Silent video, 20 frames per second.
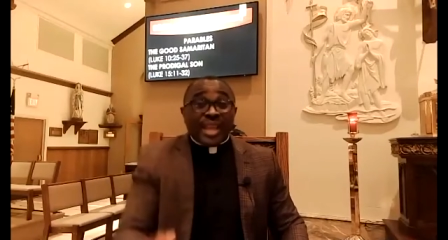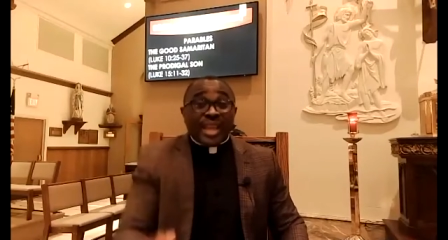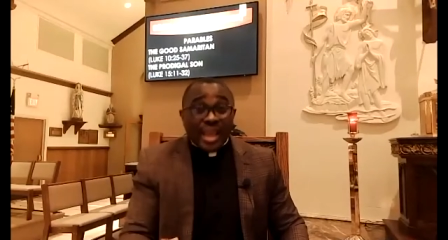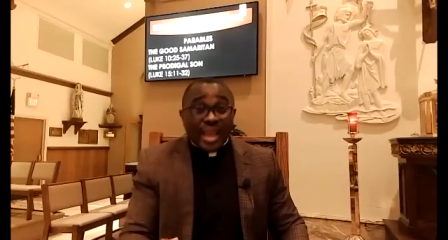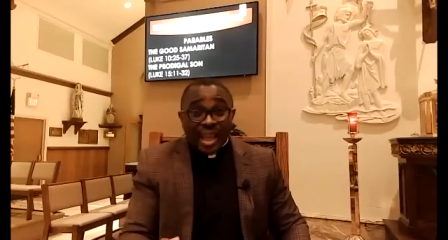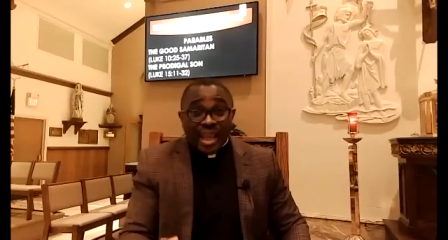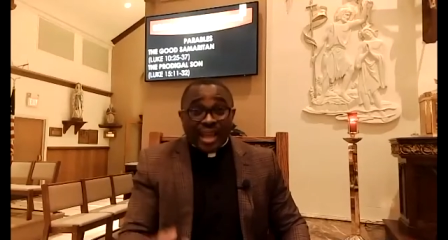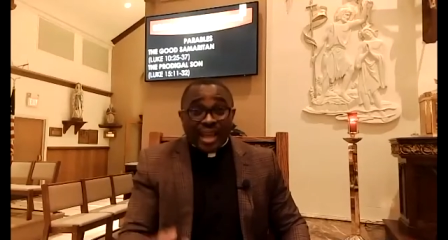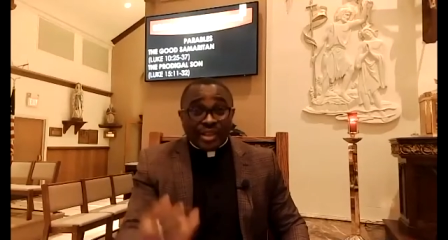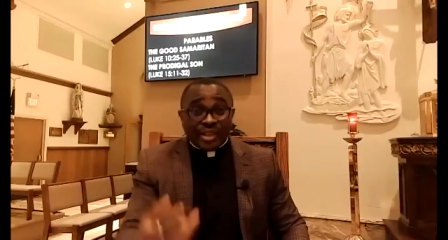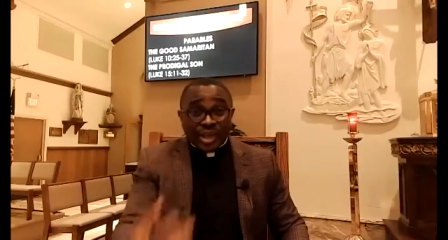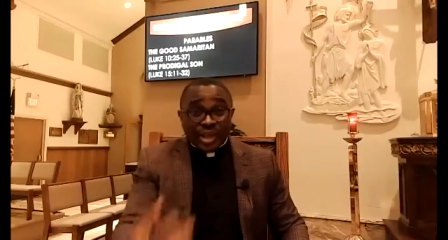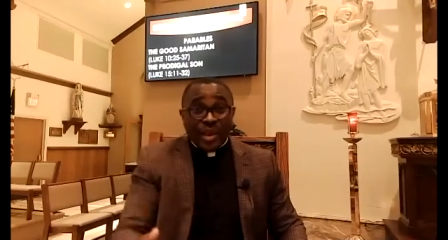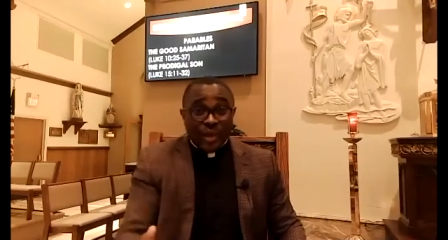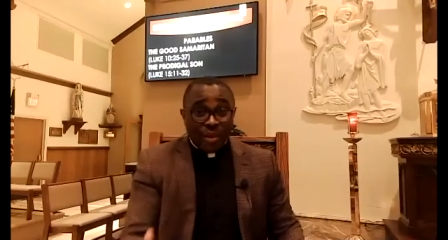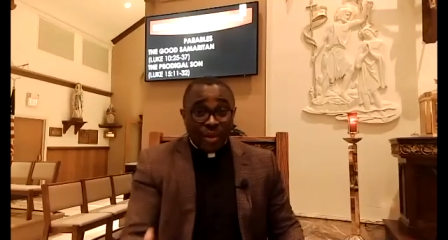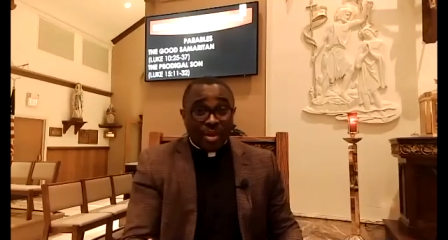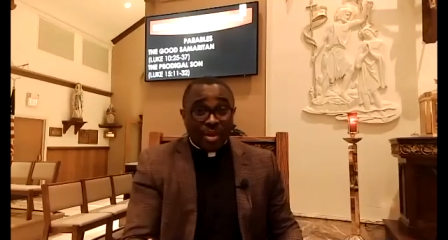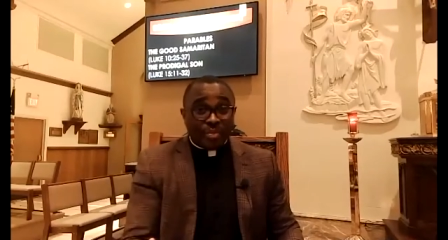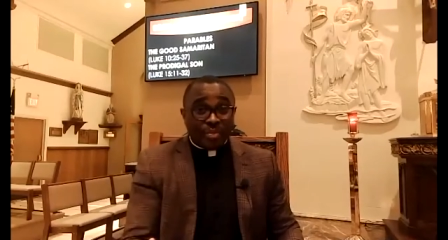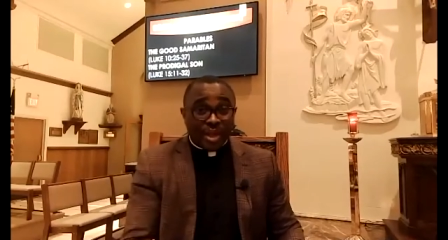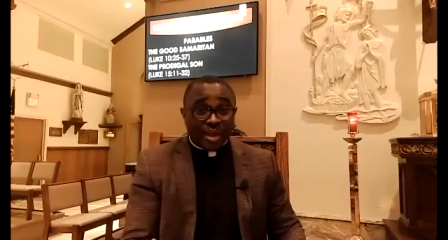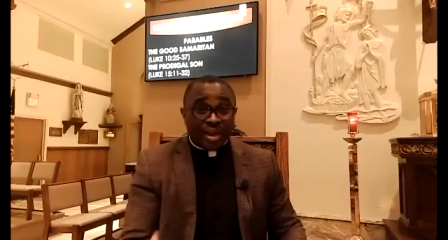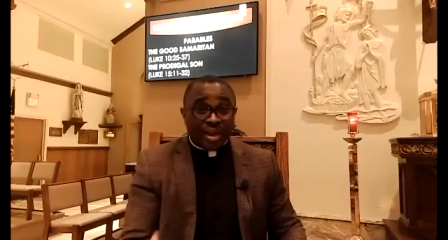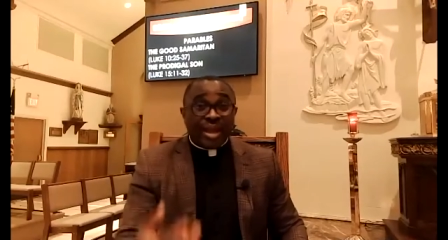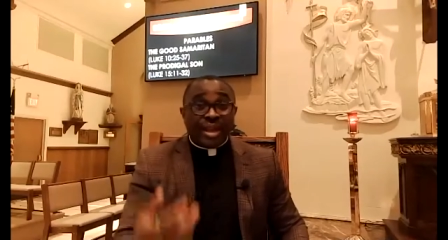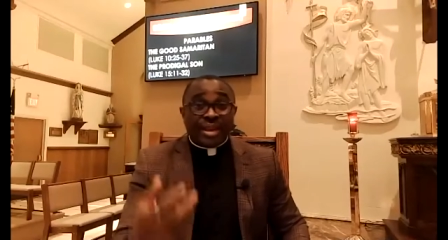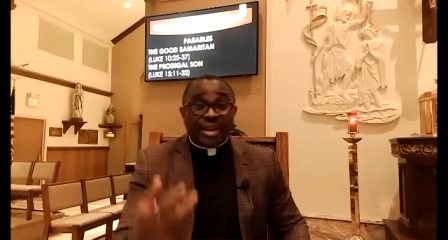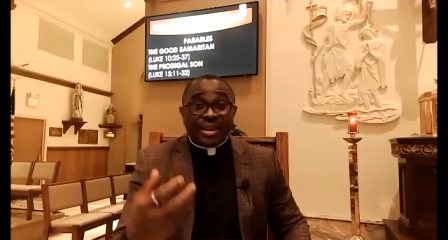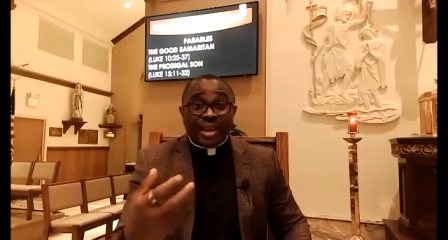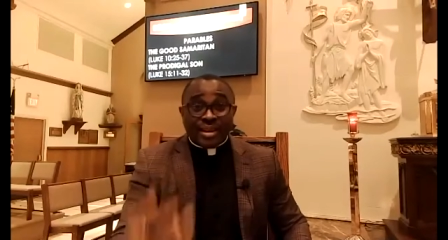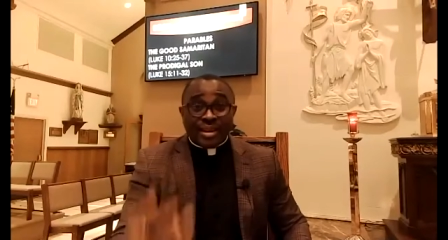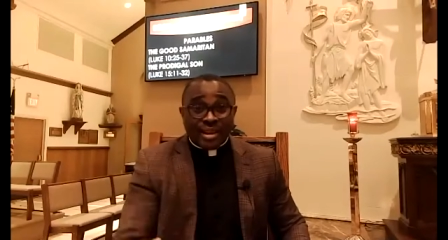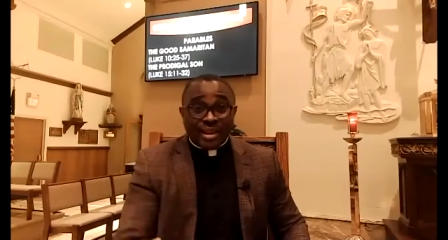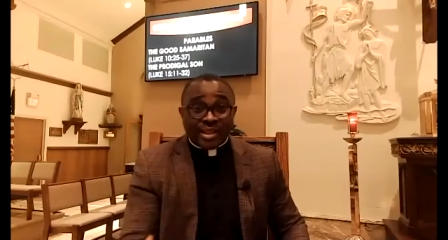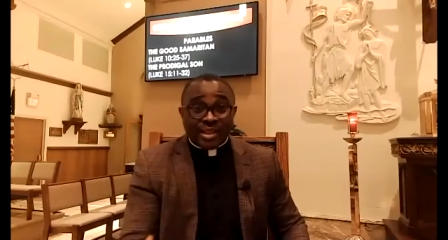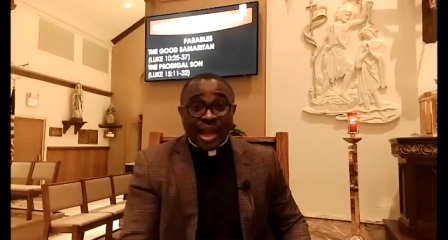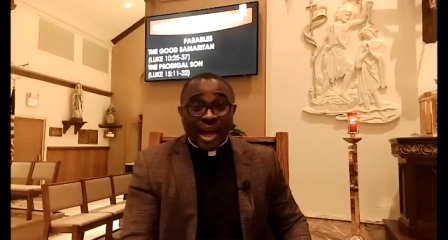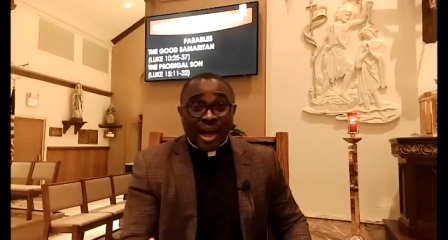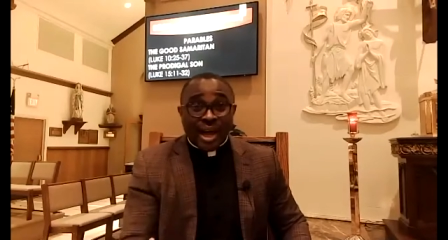here is a human being that
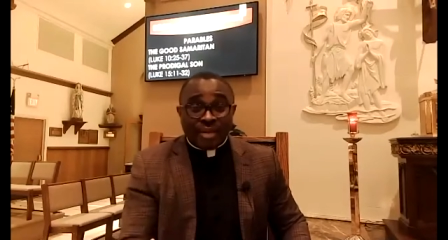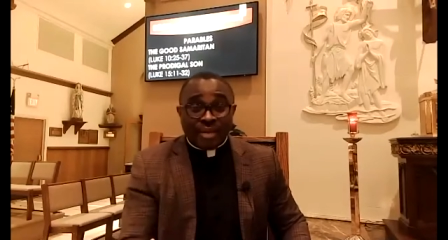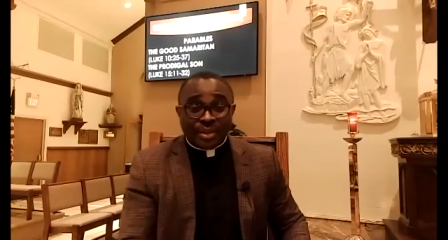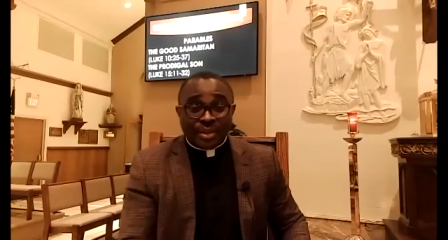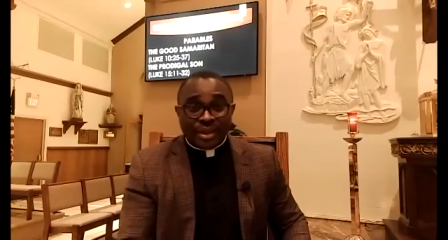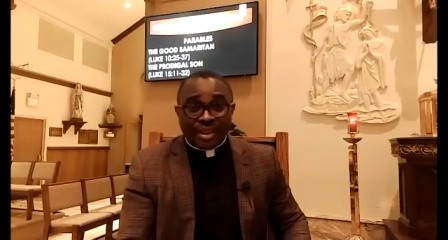needs help.